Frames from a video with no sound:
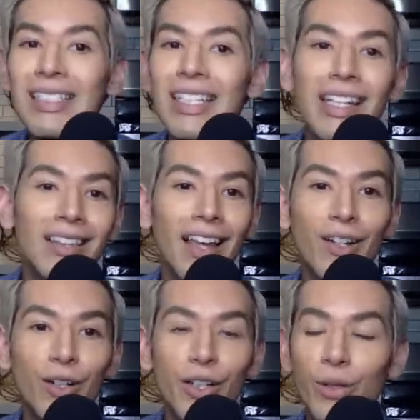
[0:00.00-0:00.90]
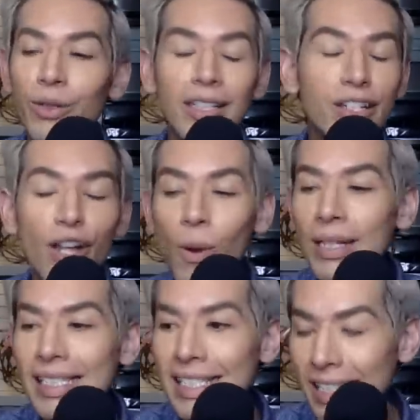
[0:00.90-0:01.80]
See you later. You don't need to go
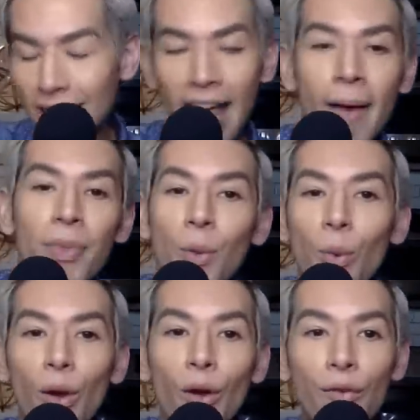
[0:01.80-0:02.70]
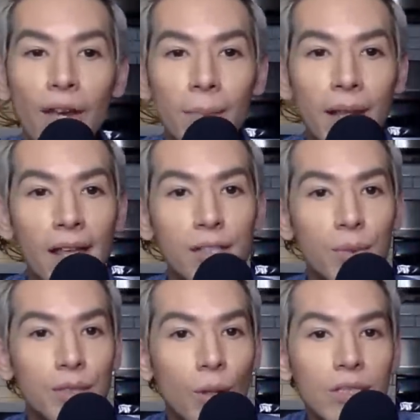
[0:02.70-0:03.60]
and slam the royal family as a
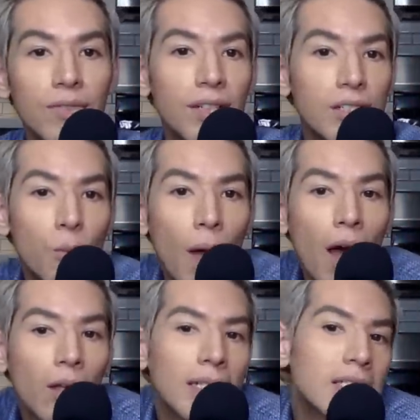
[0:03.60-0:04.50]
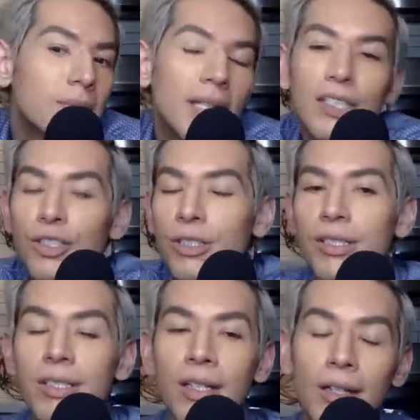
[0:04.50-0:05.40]
result of it as well. Like, to me, it's
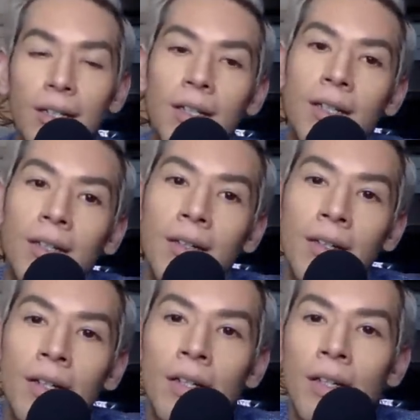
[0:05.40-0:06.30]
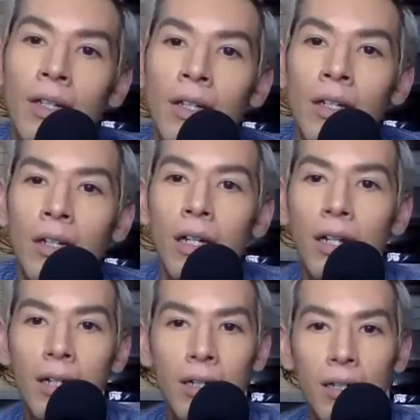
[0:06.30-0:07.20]
just,
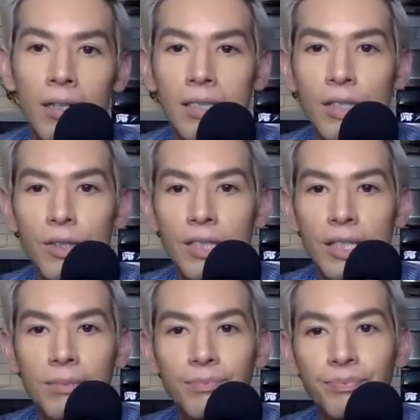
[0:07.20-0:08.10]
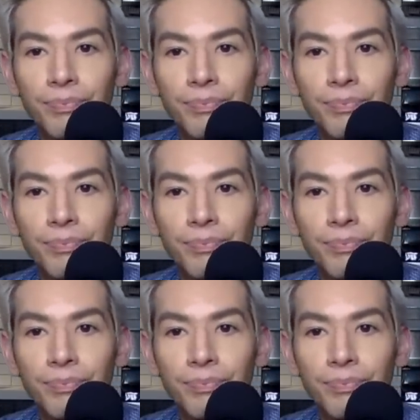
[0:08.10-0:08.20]
it's interesting.